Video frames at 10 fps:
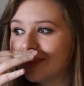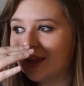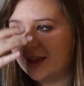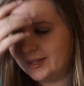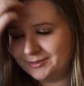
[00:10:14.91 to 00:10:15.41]

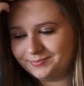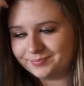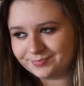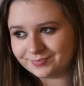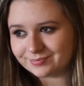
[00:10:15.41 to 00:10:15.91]

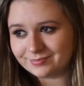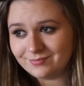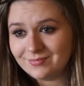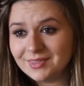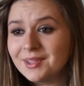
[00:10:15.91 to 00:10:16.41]

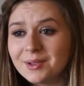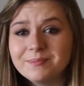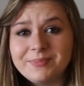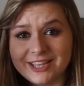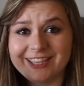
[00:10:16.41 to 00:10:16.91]

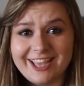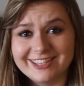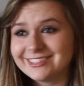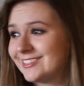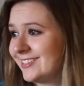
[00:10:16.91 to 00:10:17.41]
But
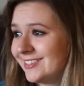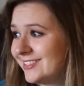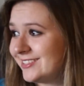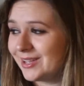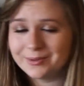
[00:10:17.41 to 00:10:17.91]
yes.
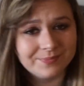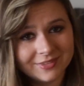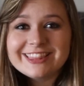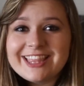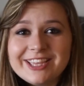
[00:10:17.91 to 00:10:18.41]
So
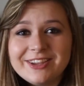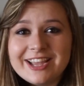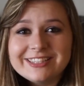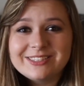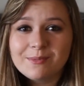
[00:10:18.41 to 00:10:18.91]
thank you
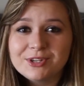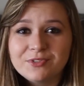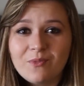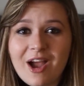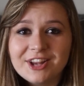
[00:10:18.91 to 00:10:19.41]
guys so much
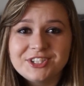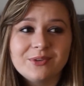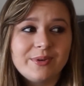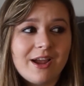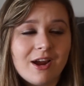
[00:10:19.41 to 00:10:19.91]
for
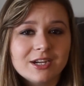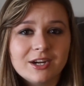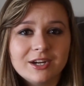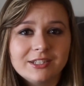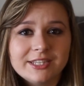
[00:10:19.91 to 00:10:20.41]
watching. We are
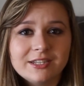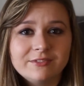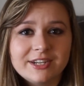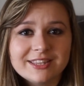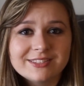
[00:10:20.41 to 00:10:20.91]
currently
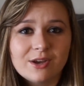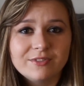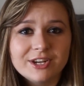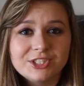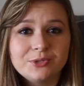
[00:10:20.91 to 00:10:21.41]
converting this
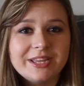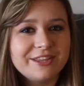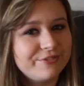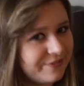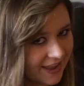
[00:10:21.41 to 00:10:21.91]
over into a
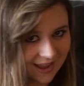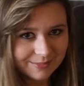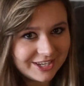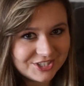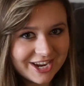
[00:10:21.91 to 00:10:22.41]

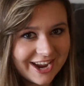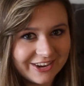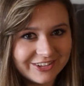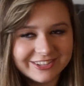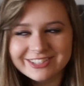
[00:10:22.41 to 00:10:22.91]
family
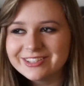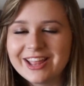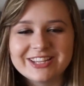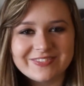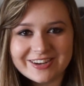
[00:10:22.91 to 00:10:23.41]
channel, so
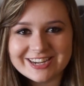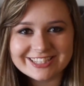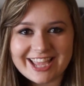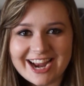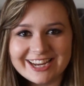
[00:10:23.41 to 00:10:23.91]
that's very
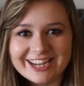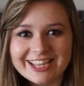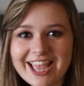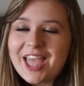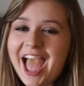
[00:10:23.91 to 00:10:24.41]

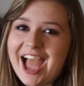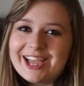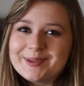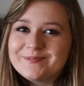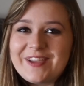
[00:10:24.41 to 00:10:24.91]
exciting.
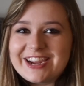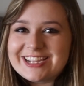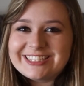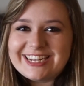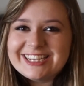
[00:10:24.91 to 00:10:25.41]
I'm very
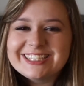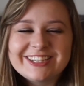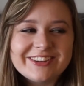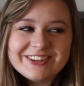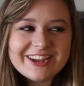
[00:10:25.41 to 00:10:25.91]
excited to
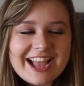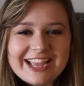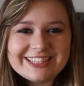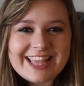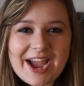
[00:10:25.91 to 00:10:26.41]
show you
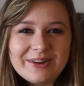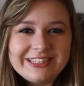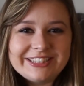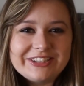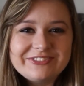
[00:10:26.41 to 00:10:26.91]
guys
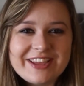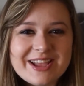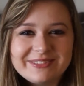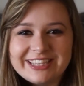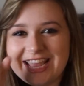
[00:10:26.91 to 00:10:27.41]
our little
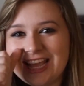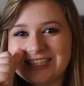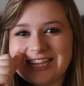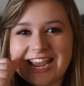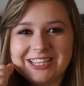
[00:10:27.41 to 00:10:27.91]
family
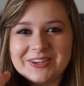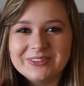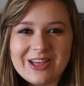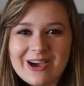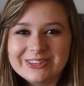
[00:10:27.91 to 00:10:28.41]
and take you
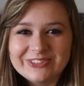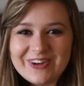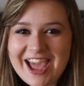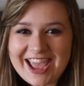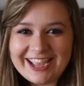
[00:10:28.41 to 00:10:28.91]
along the
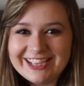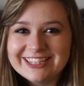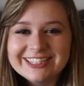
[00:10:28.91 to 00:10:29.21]
way.